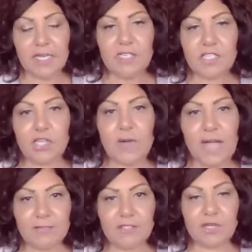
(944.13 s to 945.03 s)
So you
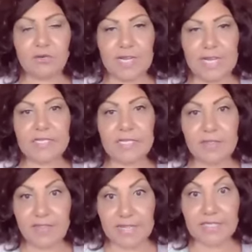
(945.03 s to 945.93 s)
have to create
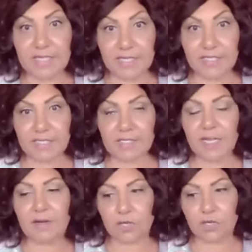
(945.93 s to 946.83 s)
that sense
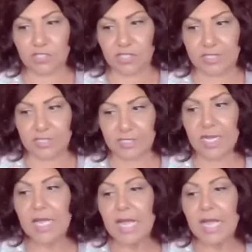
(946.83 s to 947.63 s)
of urgency.